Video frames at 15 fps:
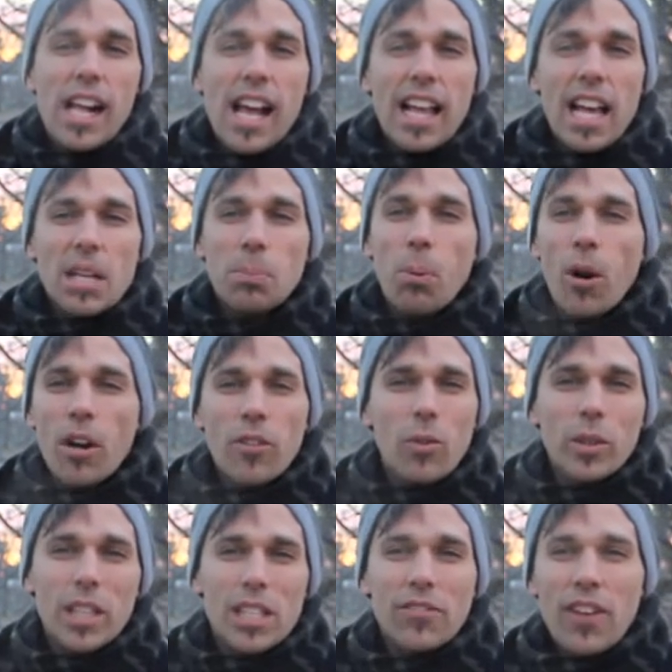and that's part of
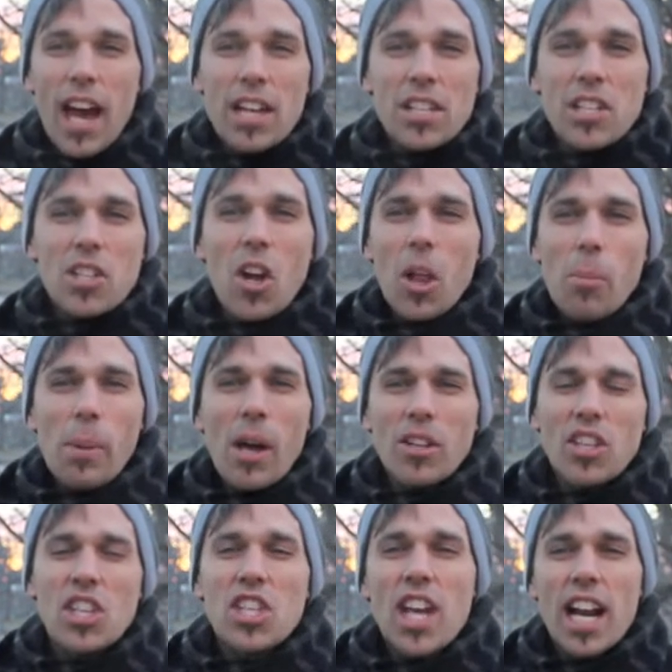what this fasting is all
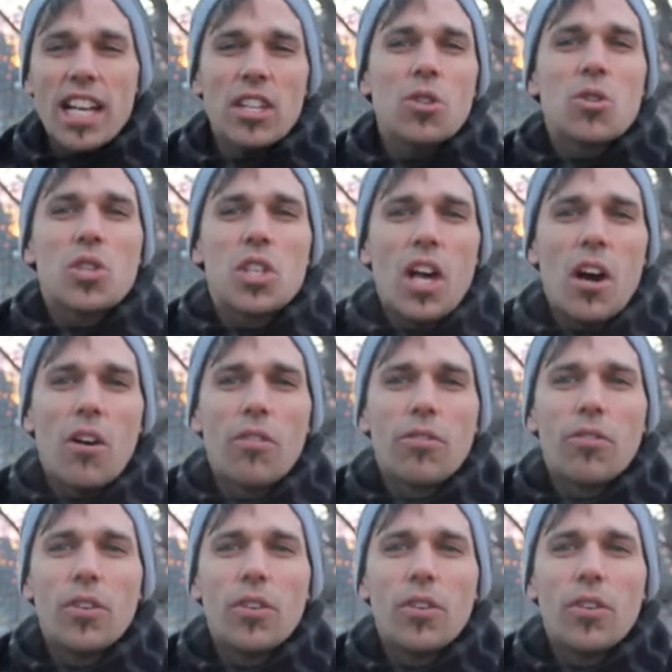about, setting yourself